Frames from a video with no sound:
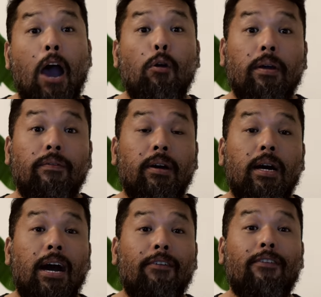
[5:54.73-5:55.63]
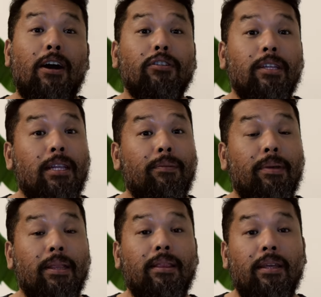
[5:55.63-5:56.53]
However, I found it a
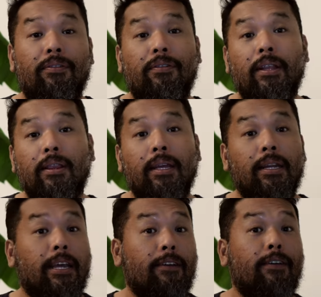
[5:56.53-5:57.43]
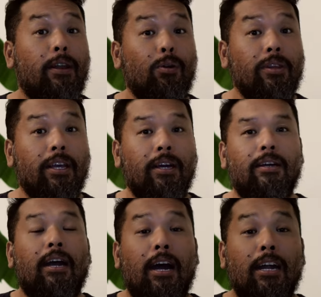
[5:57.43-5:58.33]
bit different in Kefalonia.
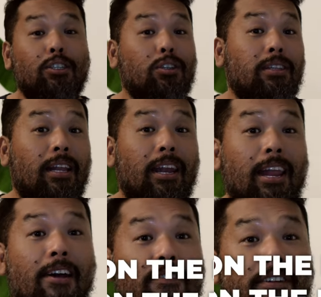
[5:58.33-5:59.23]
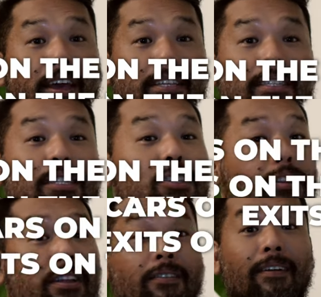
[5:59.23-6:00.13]
Cars on the left, exits
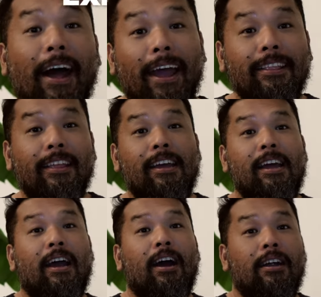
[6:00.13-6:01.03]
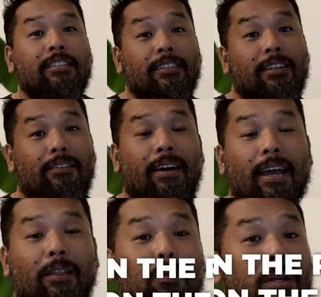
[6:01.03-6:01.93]
on the right. Cars on the
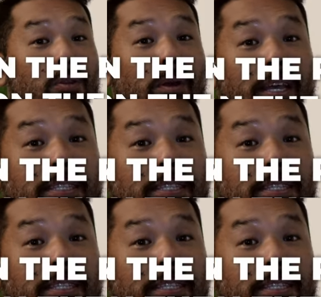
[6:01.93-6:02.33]
right want to